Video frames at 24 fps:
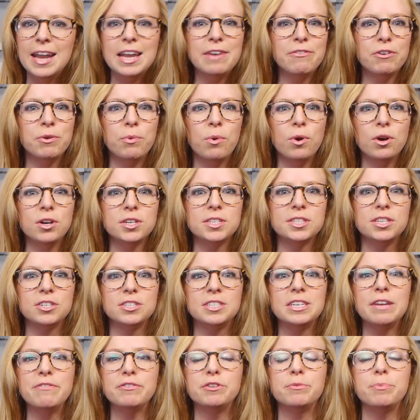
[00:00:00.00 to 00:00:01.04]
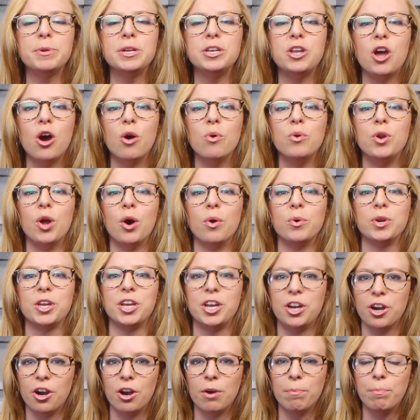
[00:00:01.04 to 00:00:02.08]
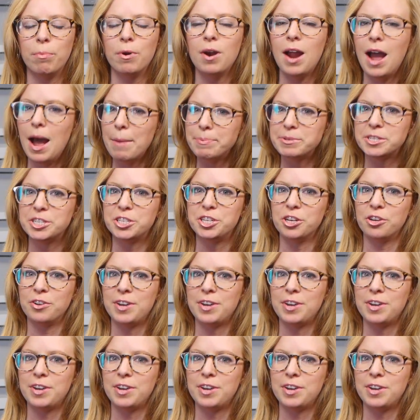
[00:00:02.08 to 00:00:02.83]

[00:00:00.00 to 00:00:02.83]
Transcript: And even worse, there seems to be no known cure, perhaps until